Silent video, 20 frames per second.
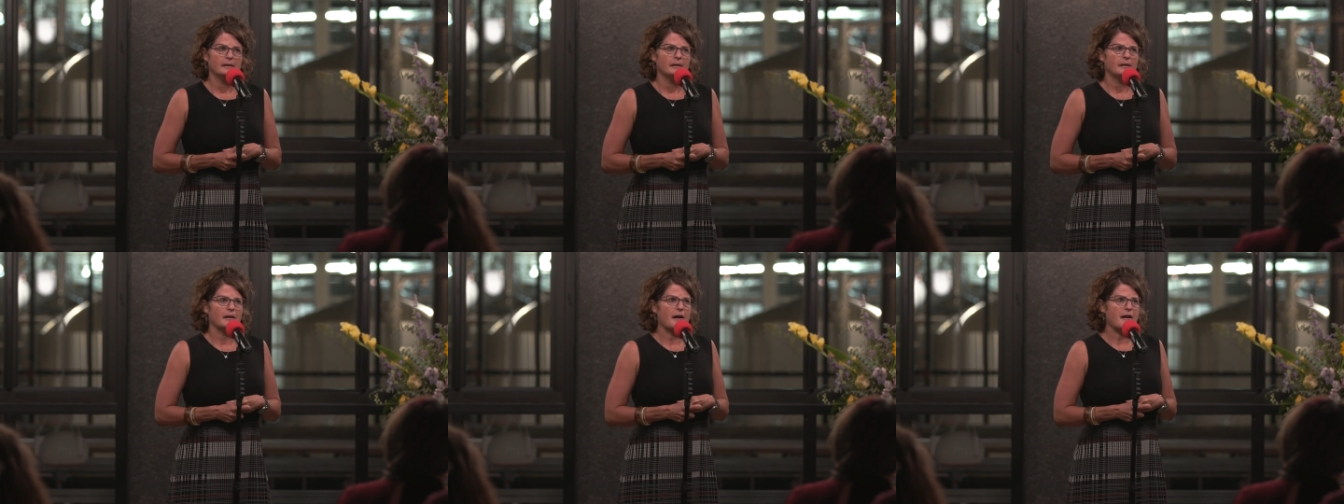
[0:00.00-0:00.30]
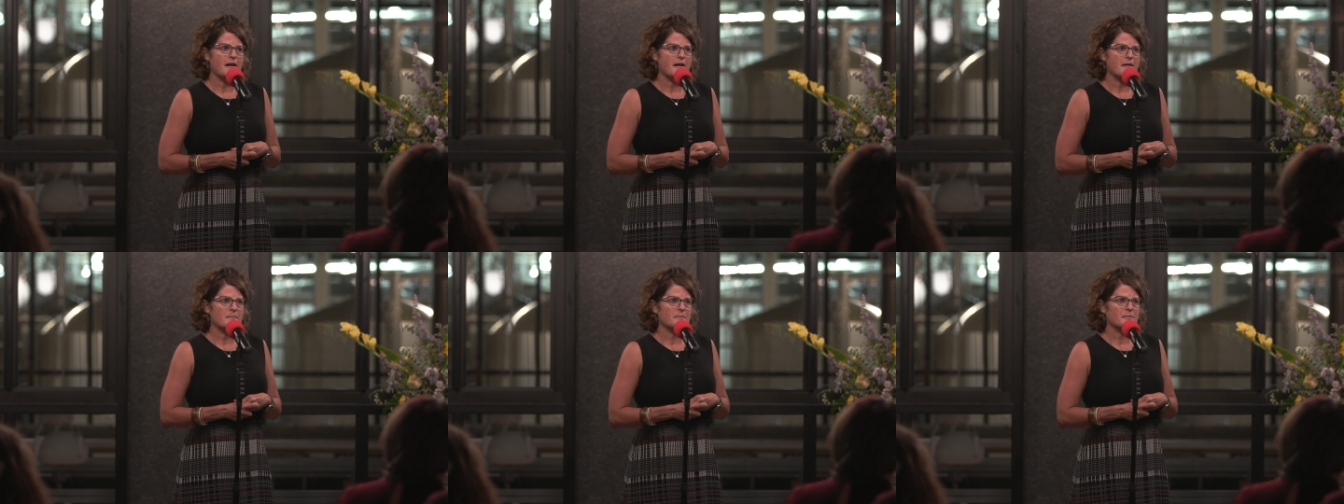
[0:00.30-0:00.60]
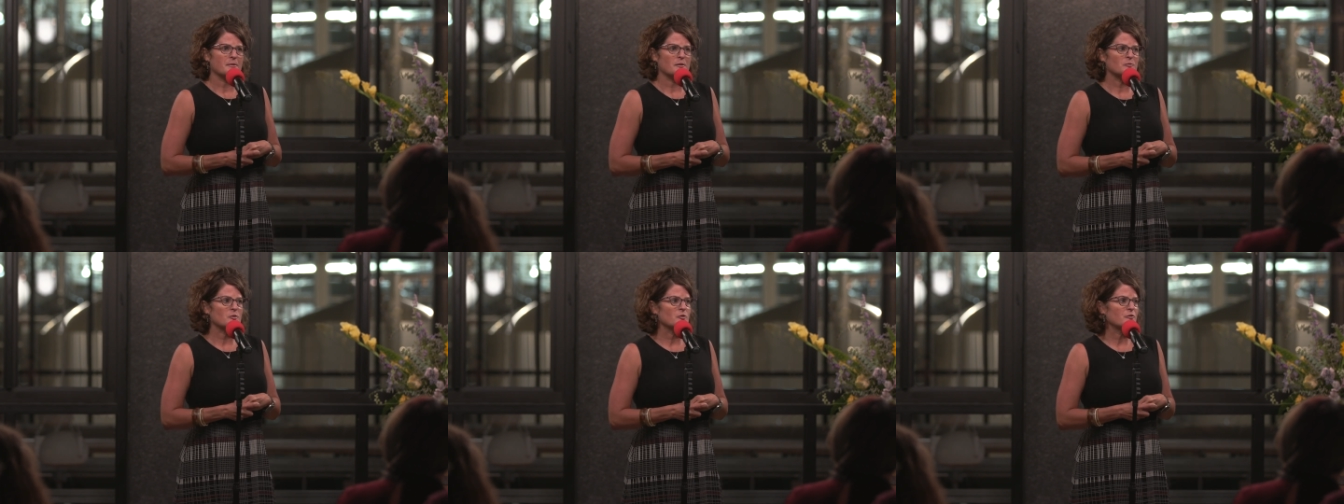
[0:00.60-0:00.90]

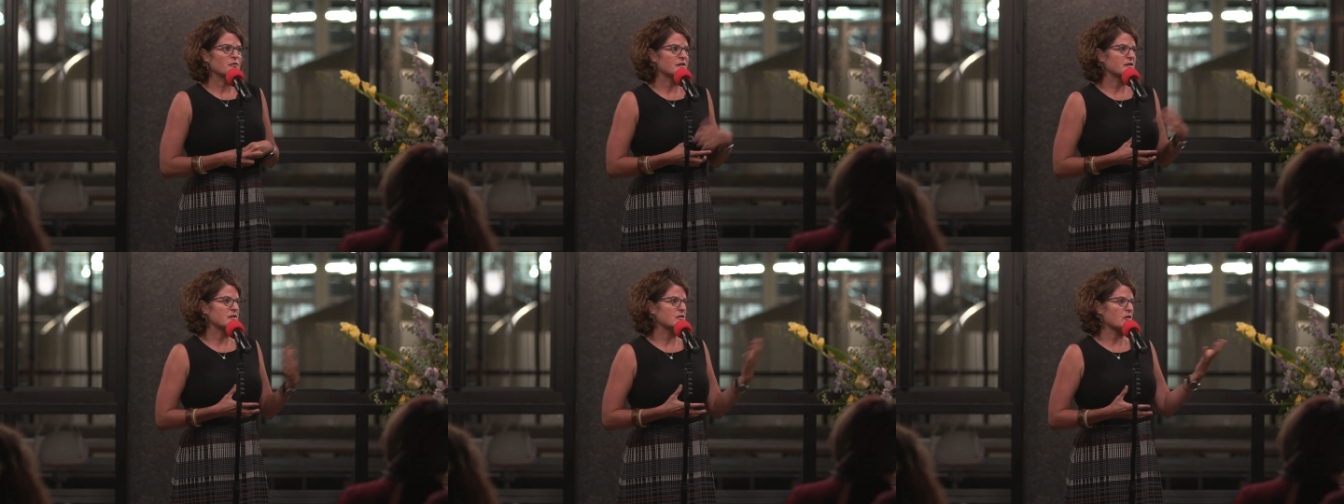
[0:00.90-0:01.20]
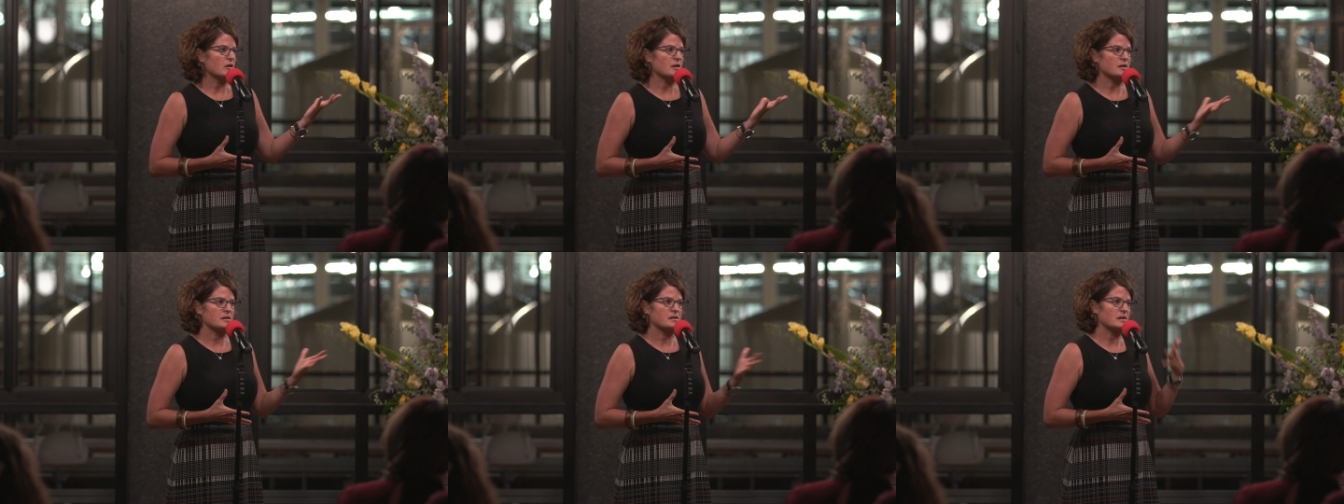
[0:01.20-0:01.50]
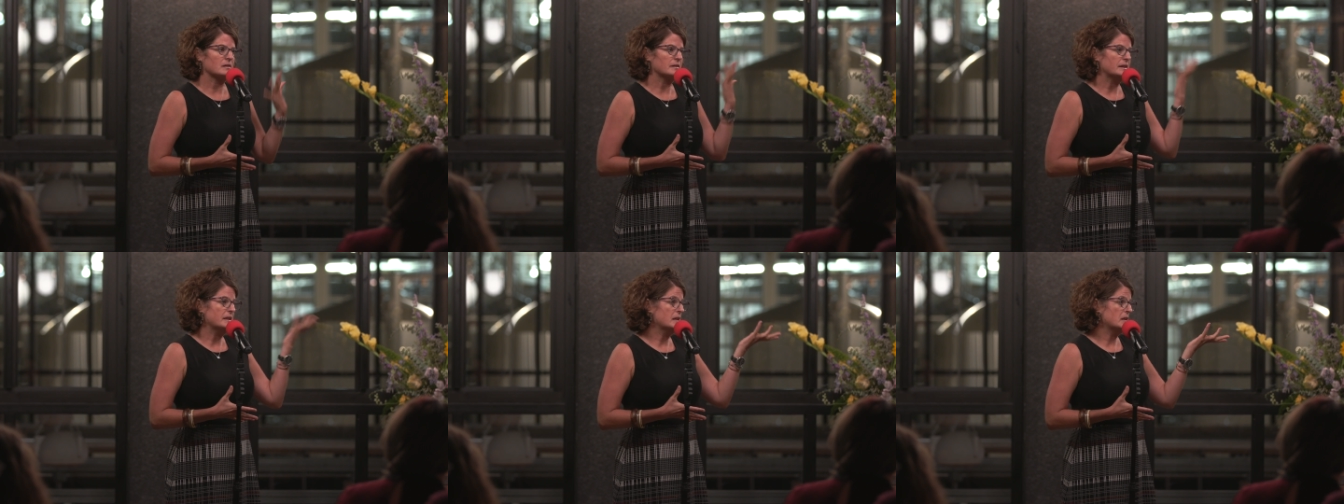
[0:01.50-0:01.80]
The roof had started
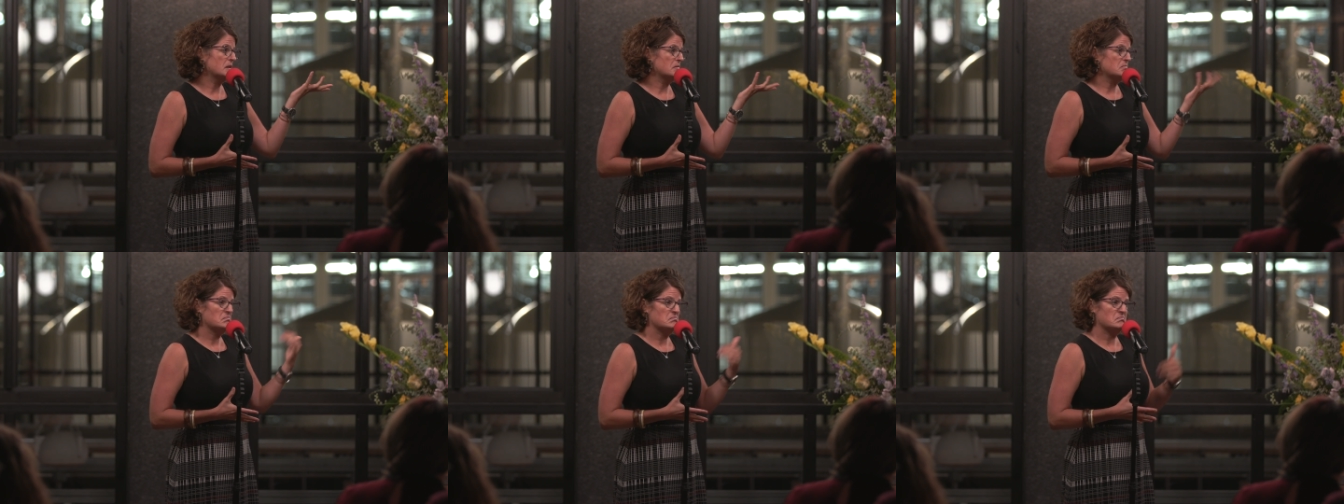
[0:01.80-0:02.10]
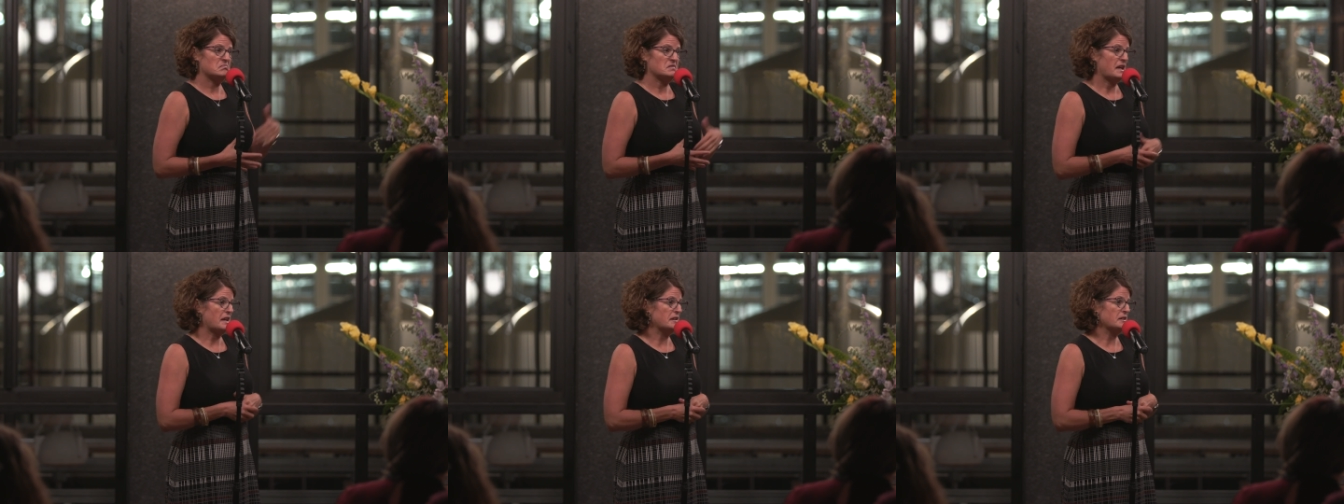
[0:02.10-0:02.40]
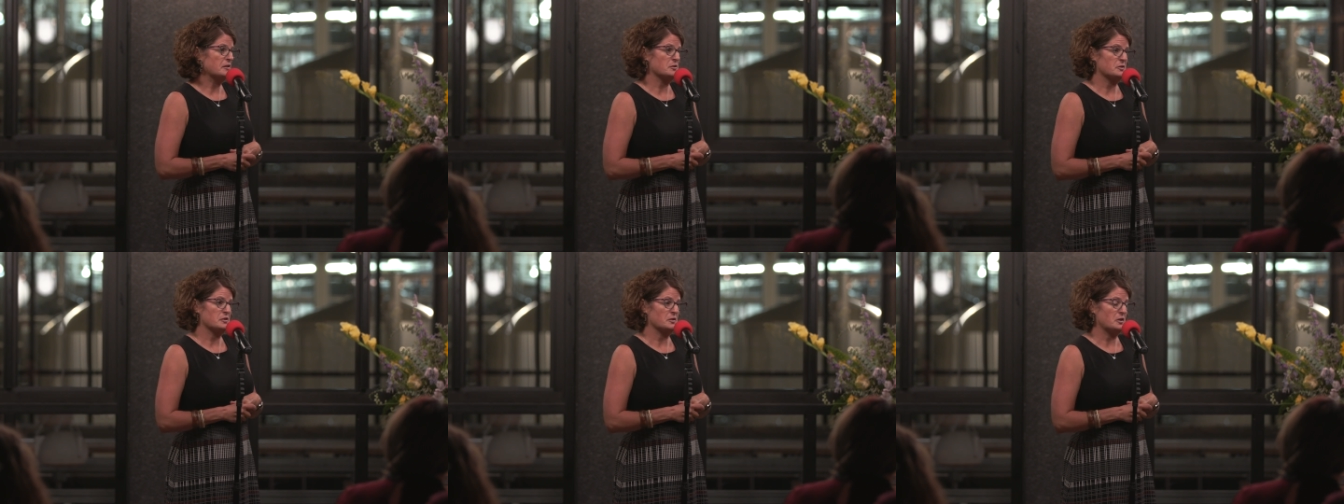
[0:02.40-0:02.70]
to leak 10
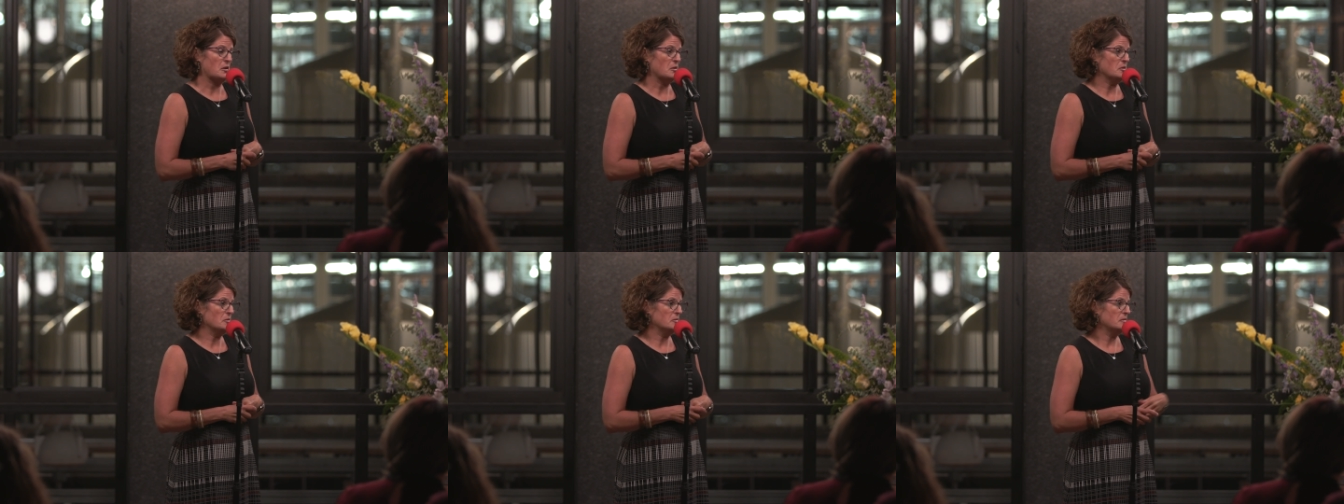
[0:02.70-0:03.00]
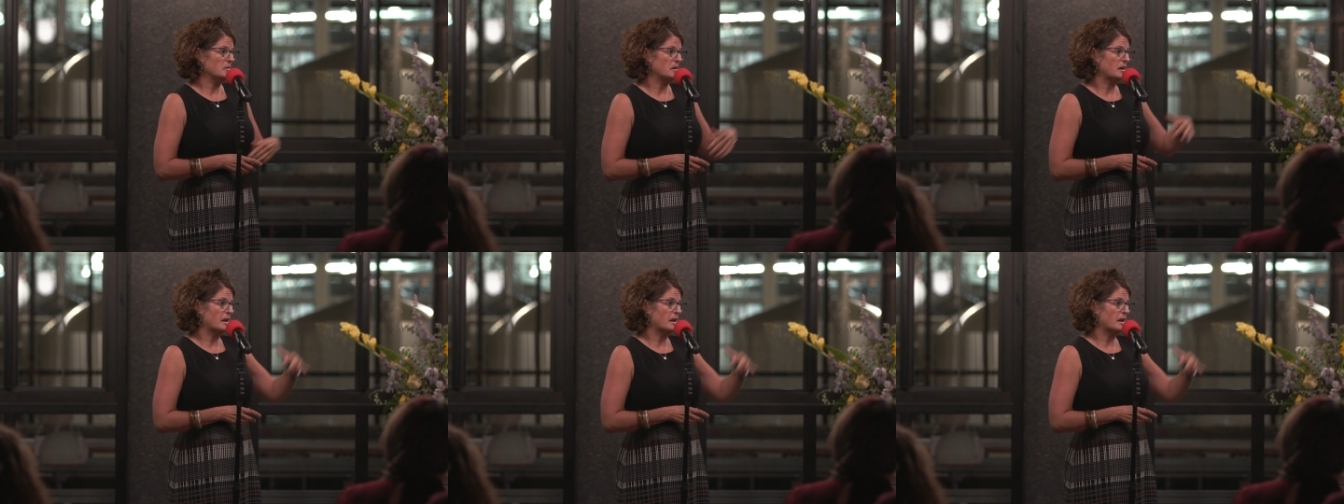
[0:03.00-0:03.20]
years ago,